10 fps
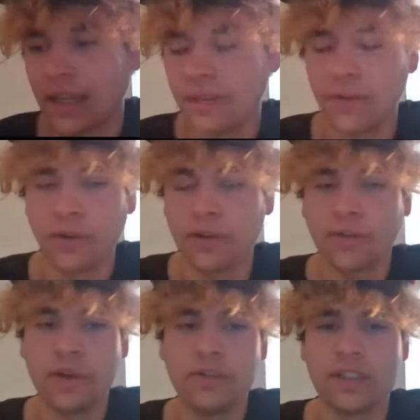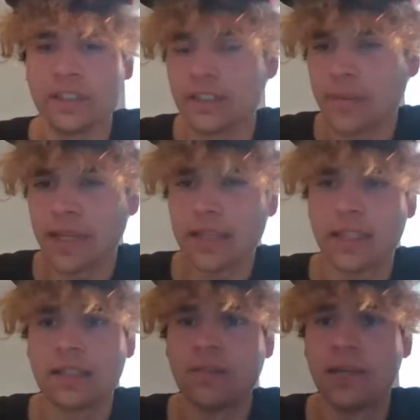inferior foes. It doesn't make any
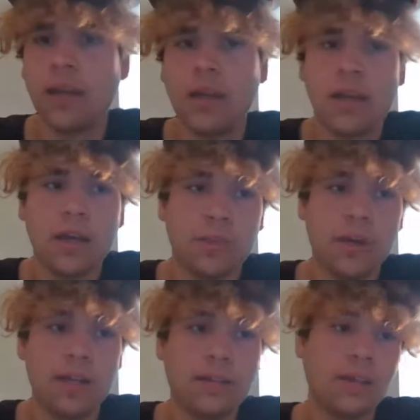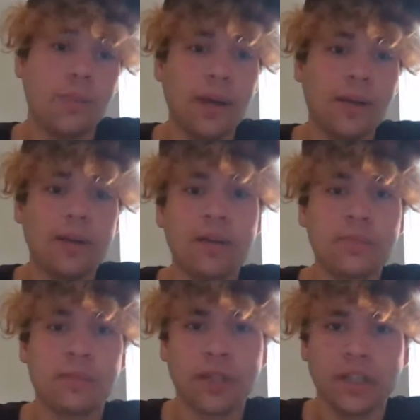sense to me. But, Barry
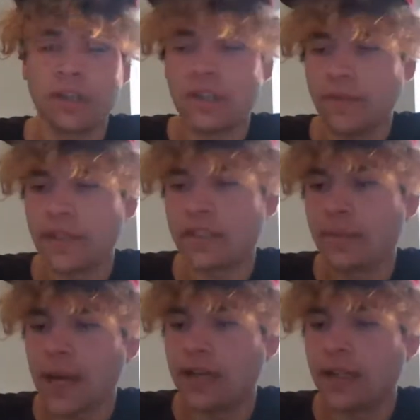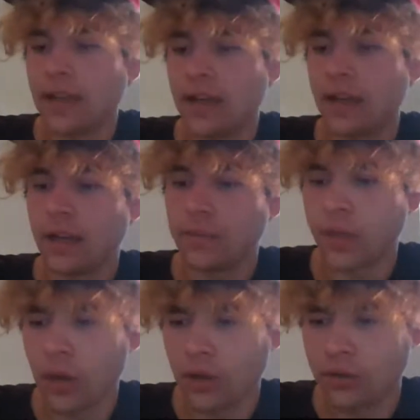Odom's a really good defensive-minded
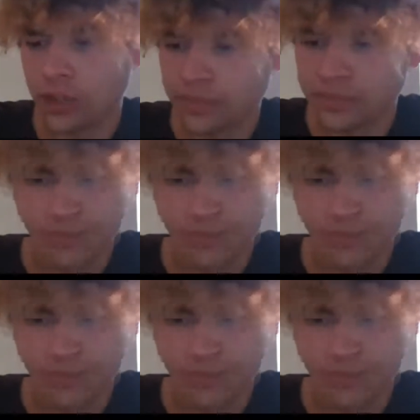coach.